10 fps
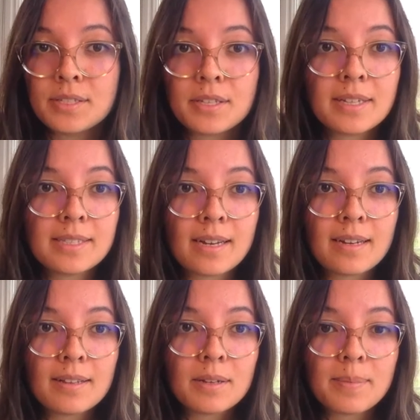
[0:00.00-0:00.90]
So let's
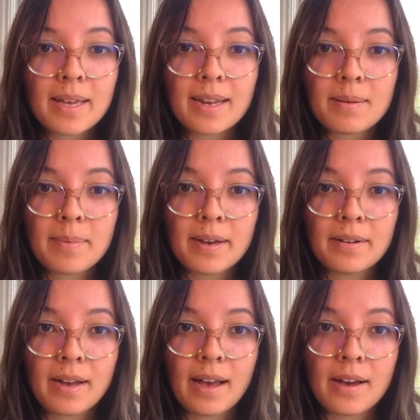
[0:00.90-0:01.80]
talk a little bit
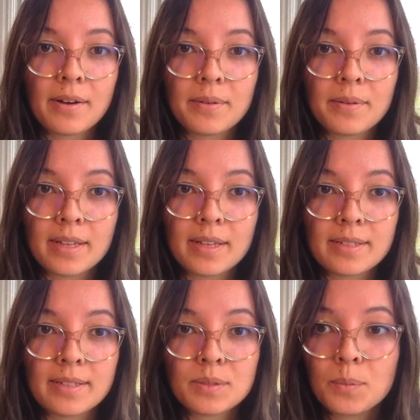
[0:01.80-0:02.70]
about how
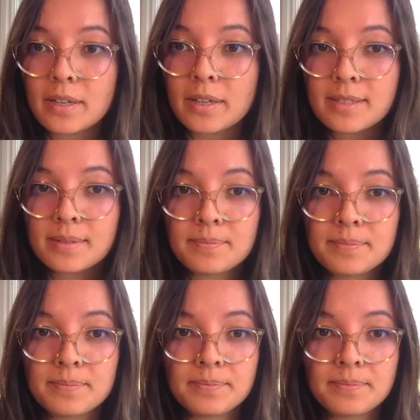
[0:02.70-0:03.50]
this worked.